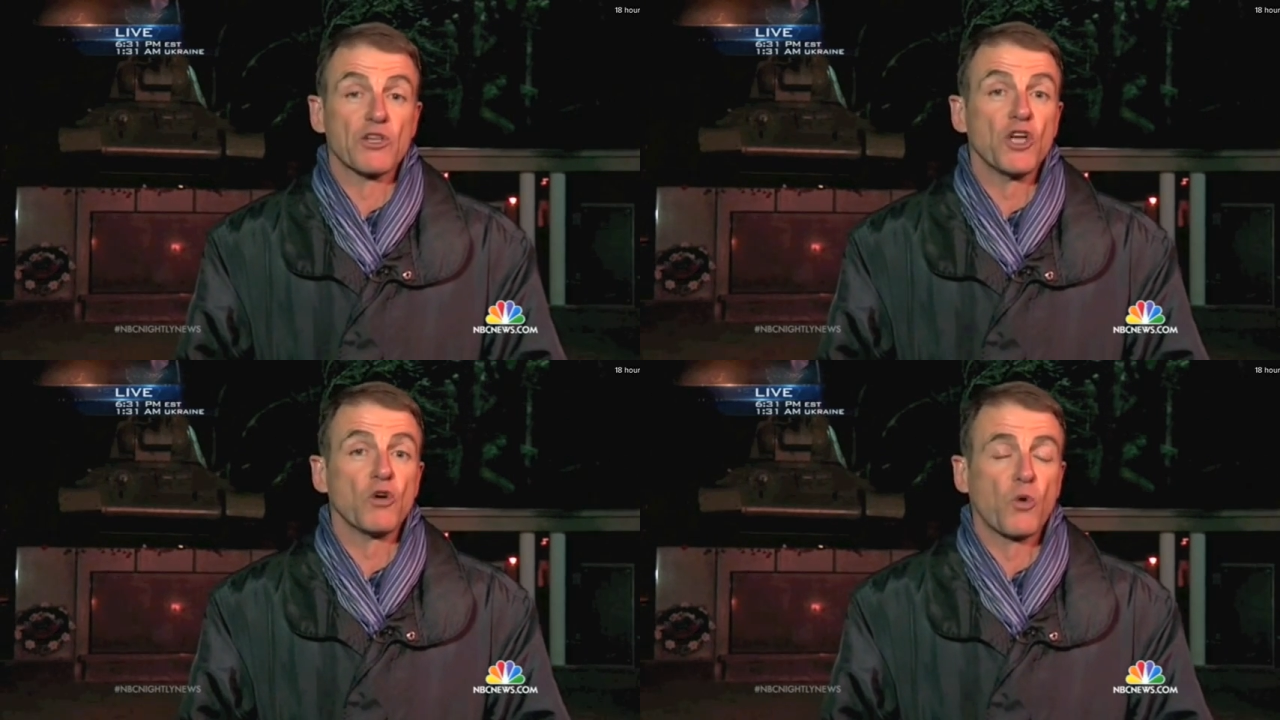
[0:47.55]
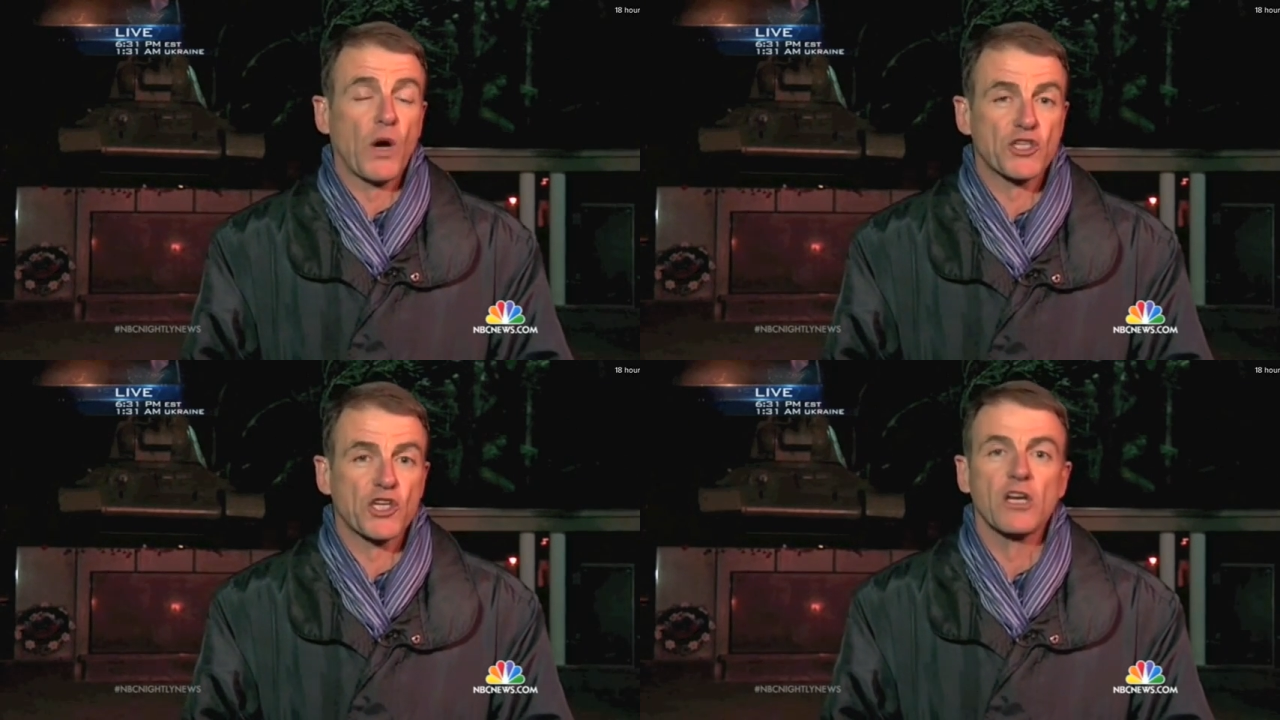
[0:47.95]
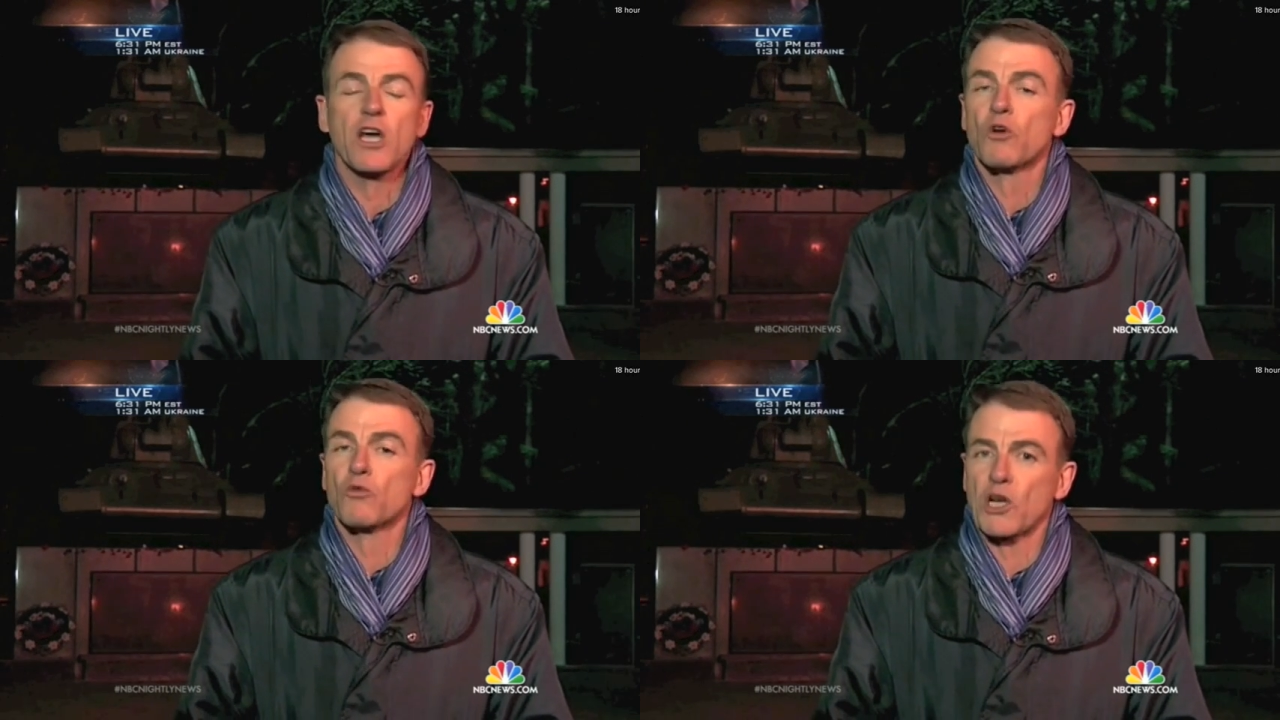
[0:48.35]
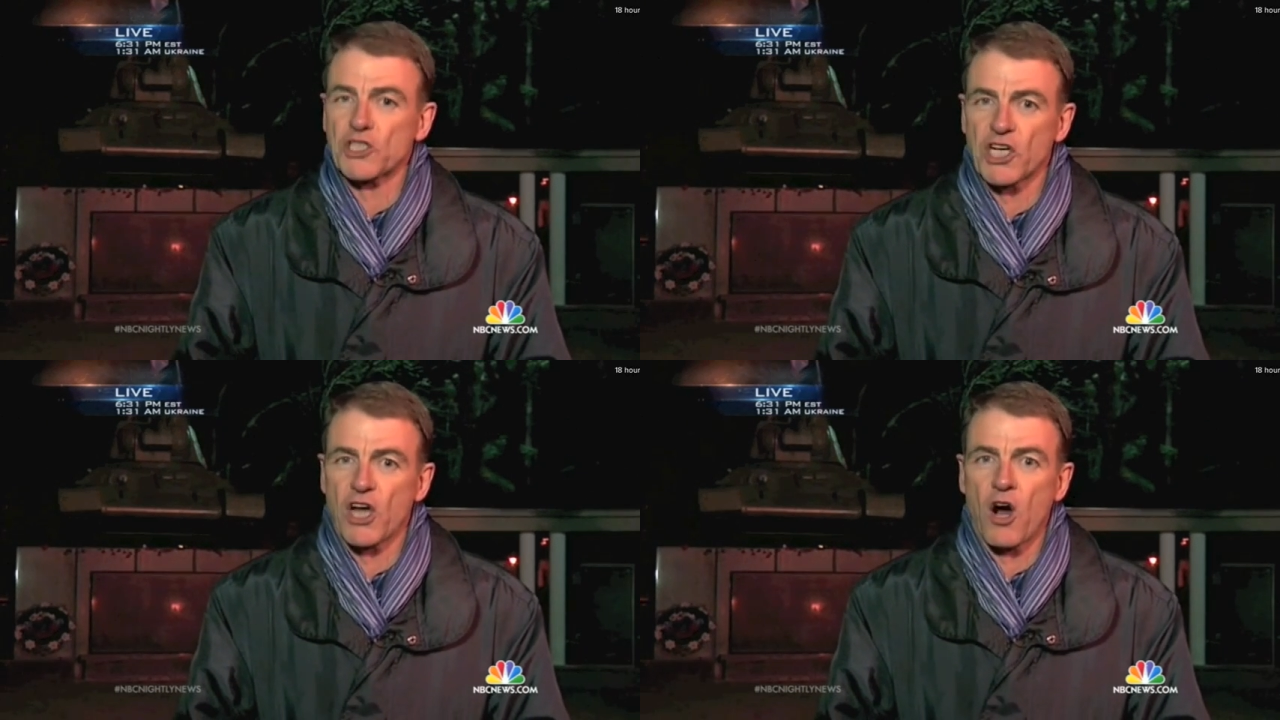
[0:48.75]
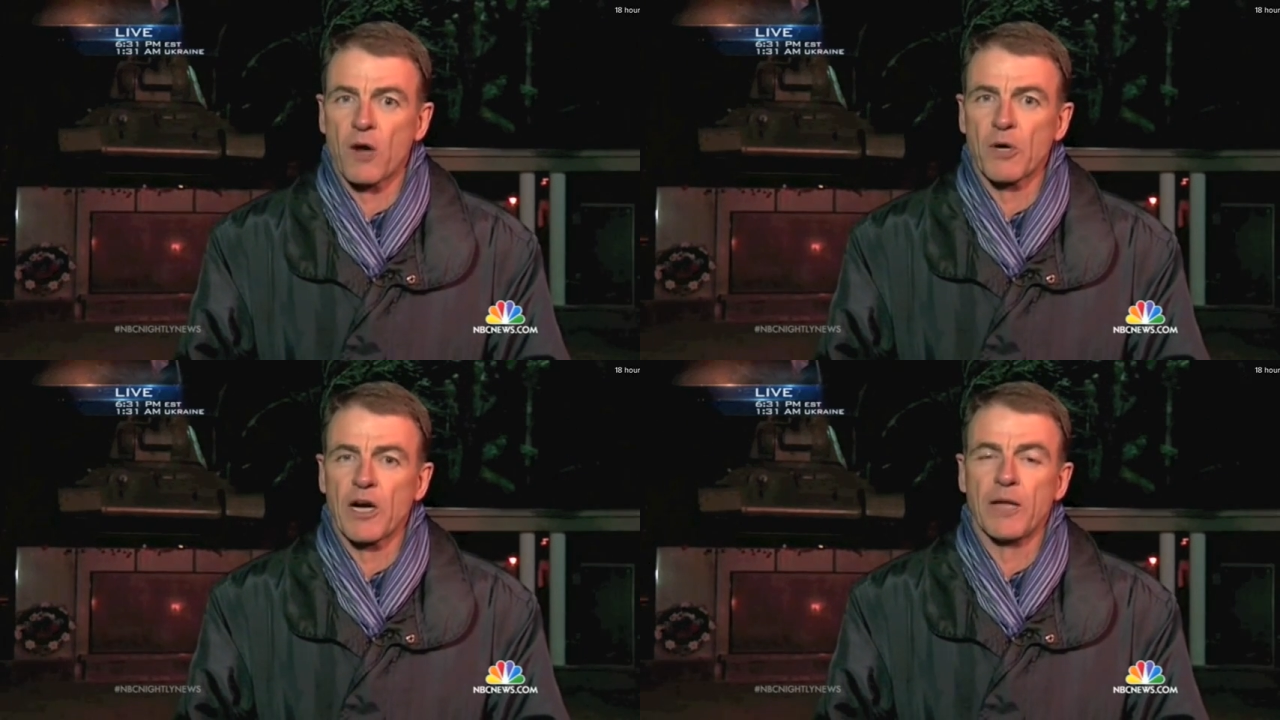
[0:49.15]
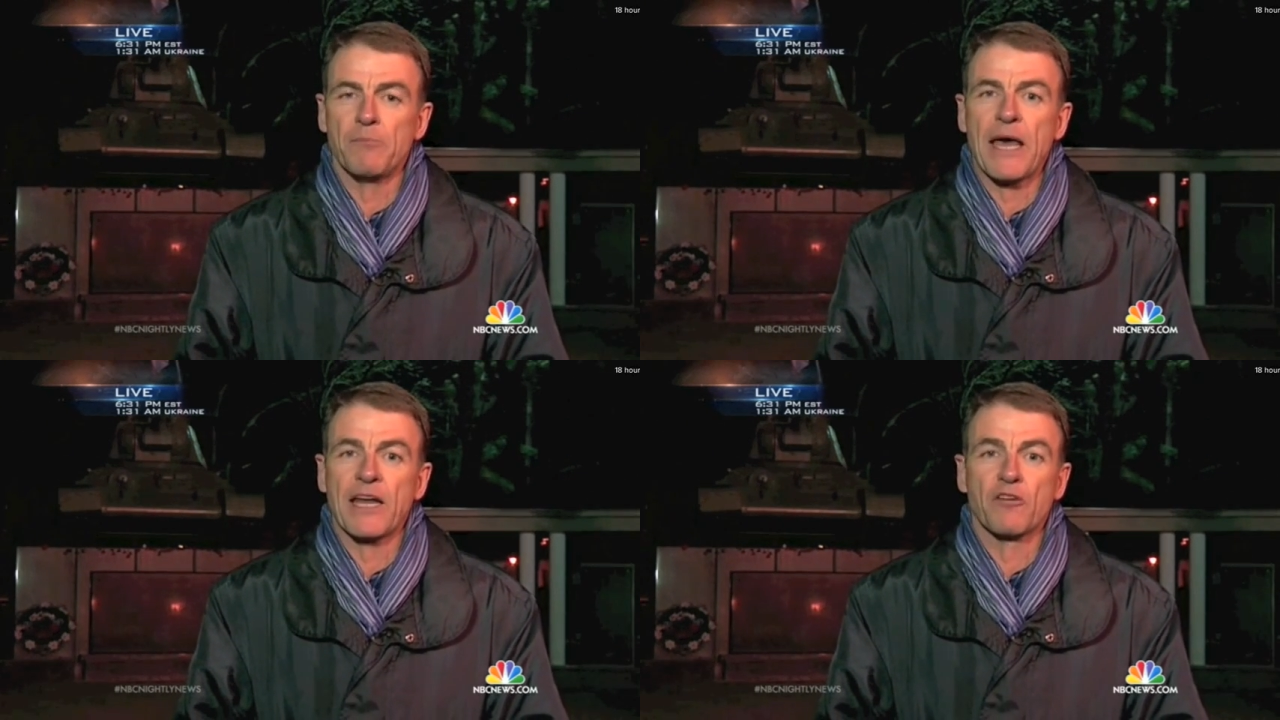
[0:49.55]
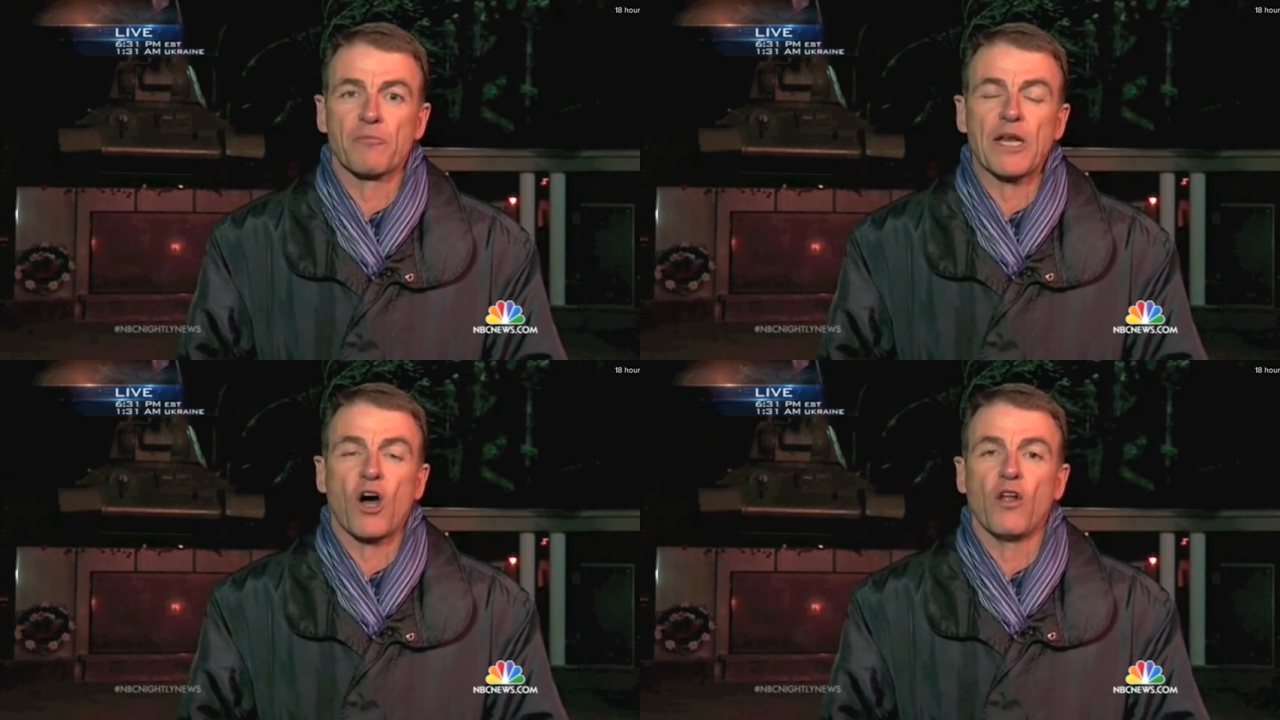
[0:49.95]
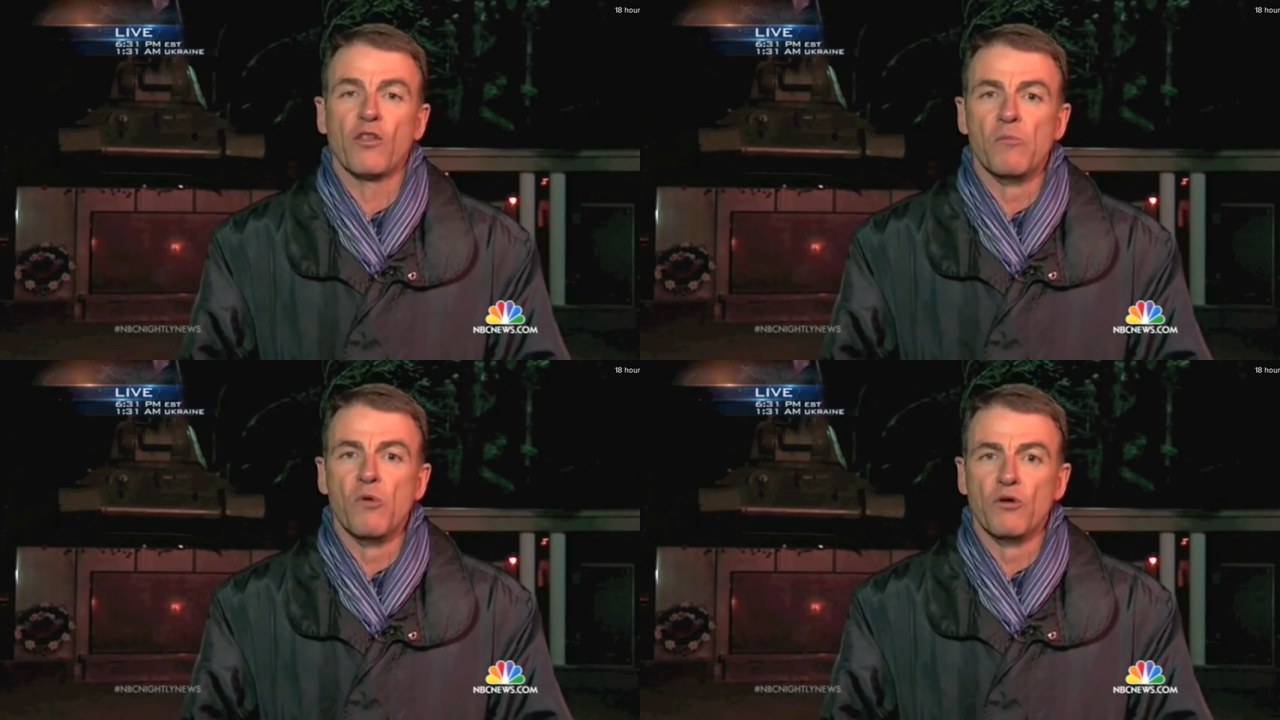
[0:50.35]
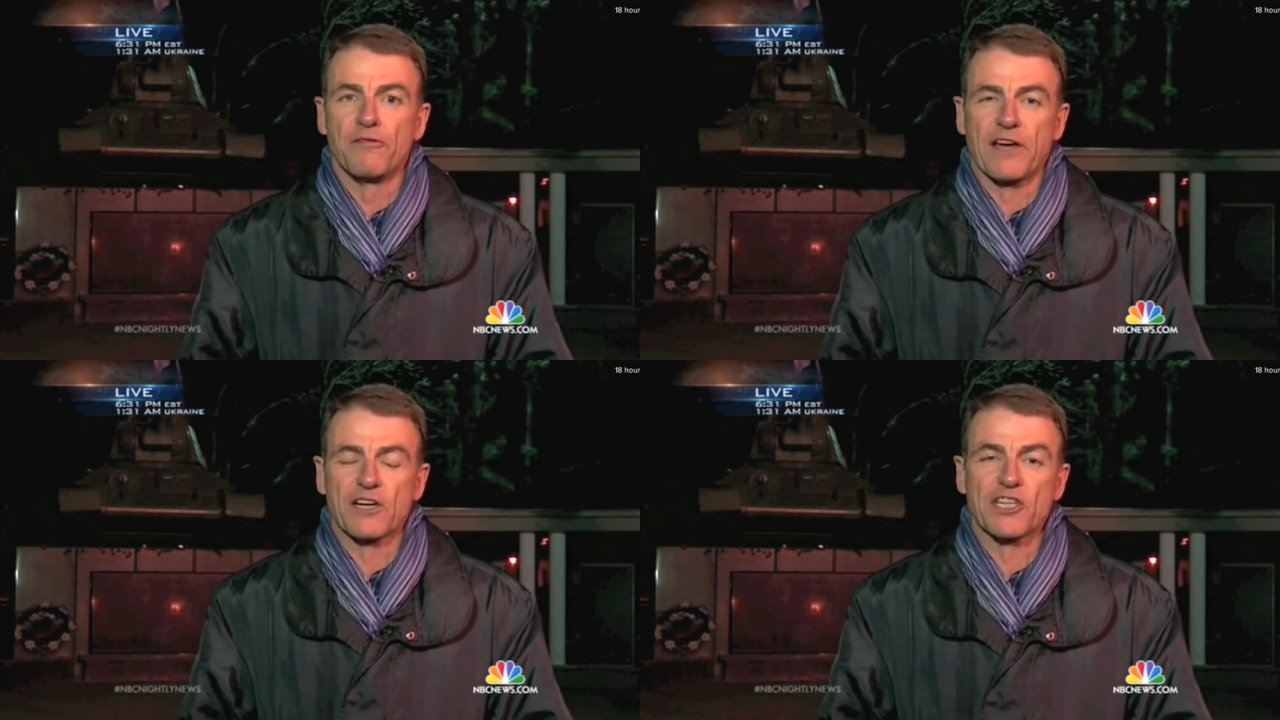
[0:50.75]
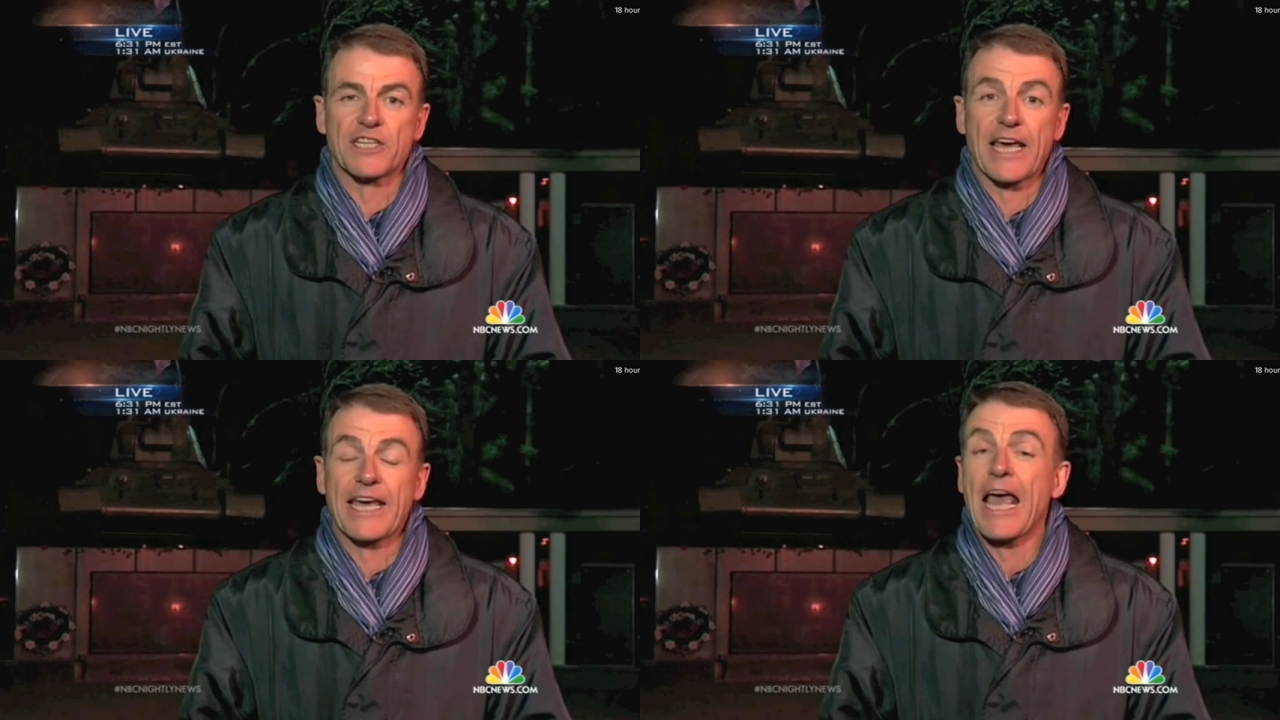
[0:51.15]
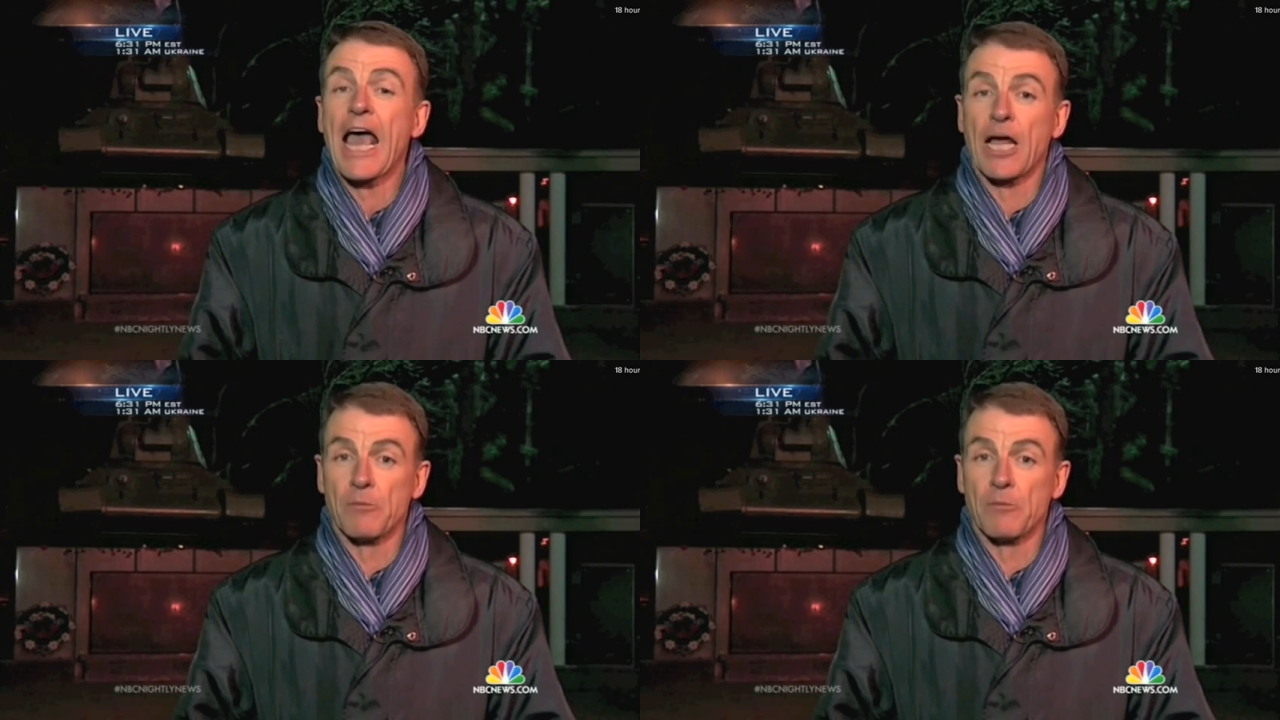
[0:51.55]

There is no question Russian armor and men have been on the move here today